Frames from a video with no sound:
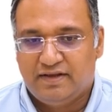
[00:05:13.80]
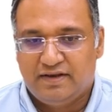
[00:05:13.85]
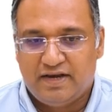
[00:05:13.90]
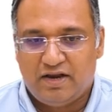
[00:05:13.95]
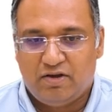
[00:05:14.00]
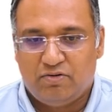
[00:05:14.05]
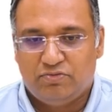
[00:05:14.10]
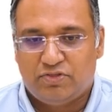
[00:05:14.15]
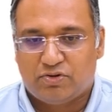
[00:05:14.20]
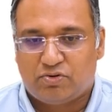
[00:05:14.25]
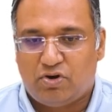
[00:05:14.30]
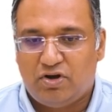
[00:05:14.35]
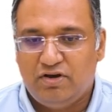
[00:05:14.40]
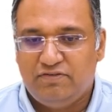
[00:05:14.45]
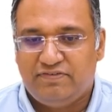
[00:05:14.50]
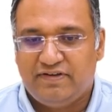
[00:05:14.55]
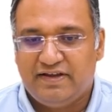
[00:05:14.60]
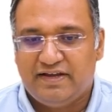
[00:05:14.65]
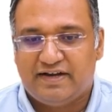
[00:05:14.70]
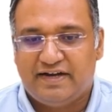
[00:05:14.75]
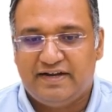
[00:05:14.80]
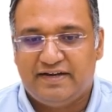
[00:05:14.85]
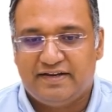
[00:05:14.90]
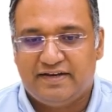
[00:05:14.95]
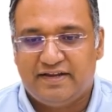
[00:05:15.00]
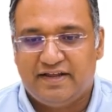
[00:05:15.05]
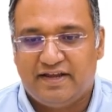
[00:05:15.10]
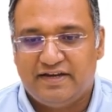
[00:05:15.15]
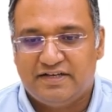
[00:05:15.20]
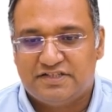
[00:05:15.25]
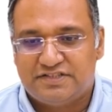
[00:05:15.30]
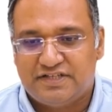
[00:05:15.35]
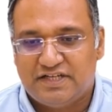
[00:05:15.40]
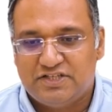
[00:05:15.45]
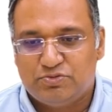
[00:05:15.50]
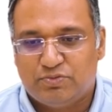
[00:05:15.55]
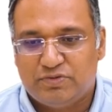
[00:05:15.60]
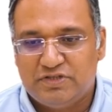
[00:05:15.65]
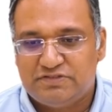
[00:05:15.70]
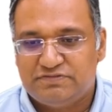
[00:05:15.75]
Now, the qualifying criteria in
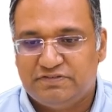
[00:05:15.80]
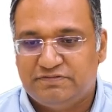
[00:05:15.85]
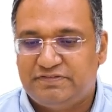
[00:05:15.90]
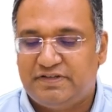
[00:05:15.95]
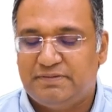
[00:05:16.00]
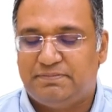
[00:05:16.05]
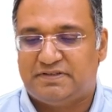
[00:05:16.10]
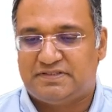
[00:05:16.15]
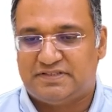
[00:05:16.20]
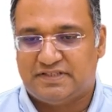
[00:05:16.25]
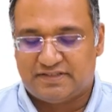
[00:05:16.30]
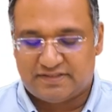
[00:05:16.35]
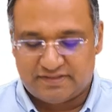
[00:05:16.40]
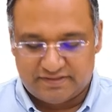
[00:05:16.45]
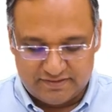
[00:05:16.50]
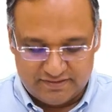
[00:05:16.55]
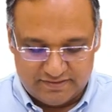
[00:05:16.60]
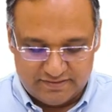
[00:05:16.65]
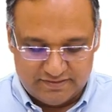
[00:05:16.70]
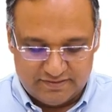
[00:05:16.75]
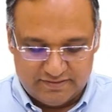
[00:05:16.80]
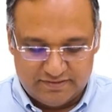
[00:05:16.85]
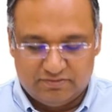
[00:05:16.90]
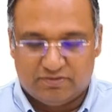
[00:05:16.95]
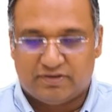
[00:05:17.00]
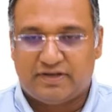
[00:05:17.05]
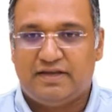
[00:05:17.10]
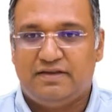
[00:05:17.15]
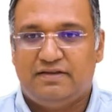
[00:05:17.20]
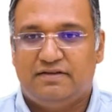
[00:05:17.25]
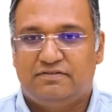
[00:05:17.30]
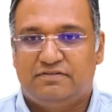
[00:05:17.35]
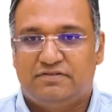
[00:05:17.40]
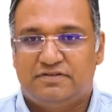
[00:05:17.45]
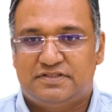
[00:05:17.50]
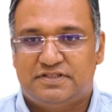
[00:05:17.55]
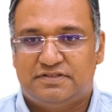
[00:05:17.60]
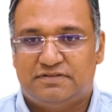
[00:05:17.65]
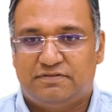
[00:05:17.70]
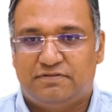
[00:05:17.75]
stage 1 is 50%. Okay,
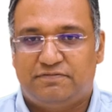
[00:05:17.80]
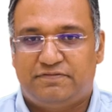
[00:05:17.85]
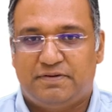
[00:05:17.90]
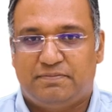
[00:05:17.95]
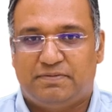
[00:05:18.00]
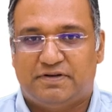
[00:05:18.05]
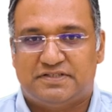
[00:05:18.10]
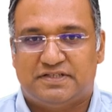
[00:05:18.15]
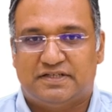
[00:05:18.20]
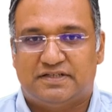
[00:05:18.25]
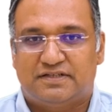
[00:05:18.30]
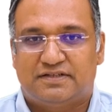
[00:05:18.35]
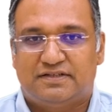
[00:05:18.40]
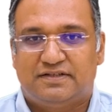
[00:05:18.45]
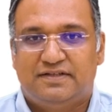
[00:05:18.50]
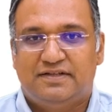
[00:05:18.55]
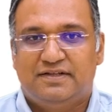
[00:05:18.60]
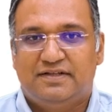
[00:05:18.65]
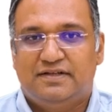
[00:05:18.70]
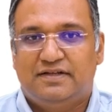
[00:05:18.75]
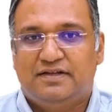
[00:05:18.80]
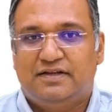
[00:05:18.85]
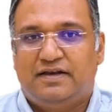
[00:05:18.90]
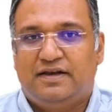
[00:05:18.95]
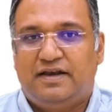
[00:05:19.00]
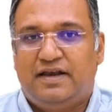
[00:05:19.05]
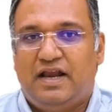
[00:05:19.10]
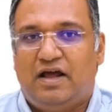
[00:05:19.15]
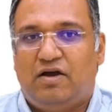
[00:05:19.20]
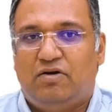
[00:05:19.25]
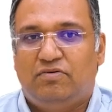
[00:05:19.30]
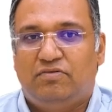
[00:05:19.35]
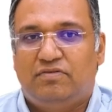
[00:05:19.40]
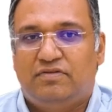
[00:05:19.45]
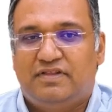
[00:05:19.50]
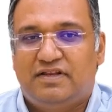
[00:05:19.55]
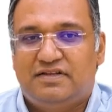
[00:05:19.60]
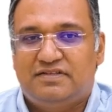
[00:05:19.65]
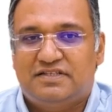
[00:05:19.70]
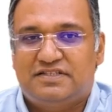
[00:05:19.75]
50%. Now,
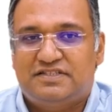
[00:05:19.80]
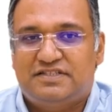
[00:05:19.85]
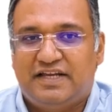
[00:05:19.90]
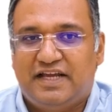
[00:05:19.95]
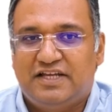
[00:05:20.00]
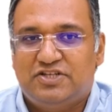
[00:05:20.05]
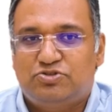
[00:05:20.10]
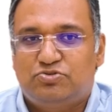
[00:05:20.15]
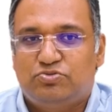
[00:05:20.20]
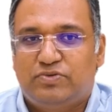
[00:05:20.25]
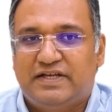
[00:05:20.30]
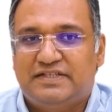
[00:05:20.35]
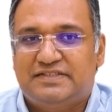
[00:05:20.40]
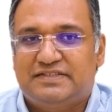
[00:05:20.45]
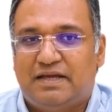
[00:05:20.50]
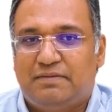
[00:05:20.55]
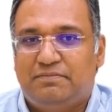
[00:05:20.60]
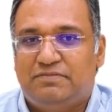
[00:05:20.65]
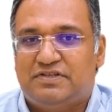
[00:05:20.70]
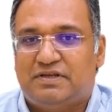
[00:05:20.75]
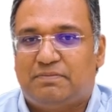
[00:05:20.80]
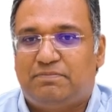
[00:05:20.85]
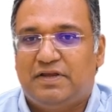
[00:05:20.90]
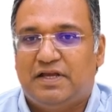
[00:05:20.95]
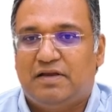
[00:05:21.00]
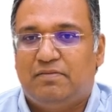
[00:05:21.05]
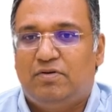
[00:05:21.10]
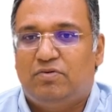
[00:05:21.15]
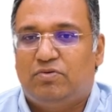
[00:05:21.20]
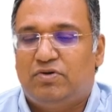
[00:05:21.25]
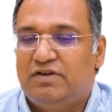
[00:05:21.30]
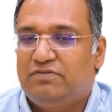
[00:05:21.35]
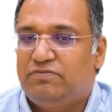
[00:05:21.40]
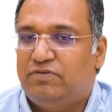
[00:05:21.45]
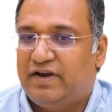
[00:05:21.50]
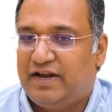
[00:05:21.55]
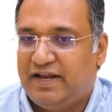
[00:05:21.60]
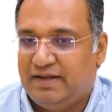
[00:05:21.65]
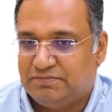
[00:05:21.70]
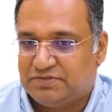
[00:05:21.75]
there is a stage 2 exam is applicable only
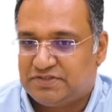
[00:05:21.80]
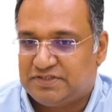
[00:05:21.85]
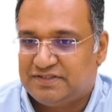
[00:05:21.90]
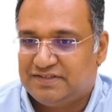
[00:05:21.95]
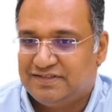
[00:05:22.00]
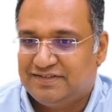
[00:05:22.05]
for AIIMS.